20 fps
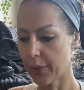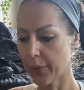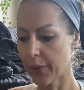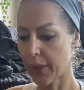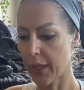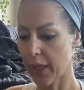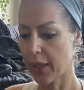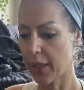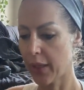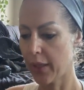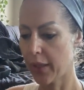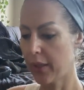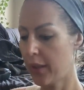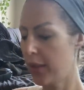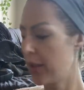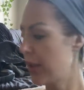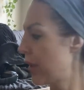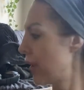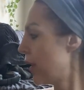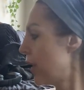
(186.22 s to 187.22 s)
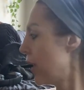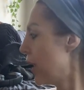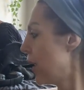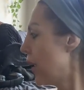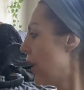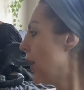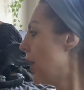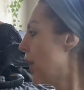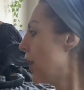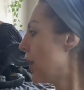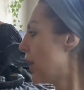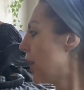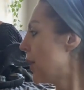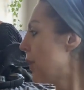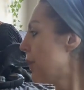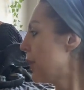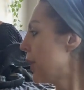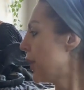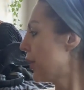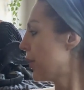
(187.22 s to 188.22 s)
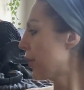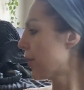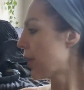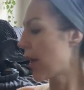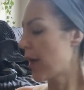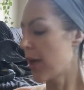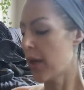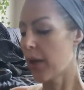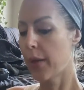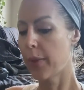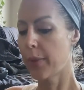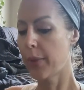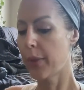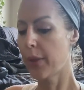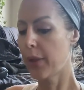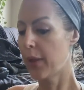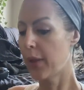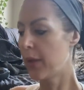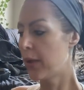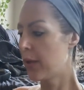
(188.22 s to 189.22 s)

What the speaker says: Okay. Let me grab...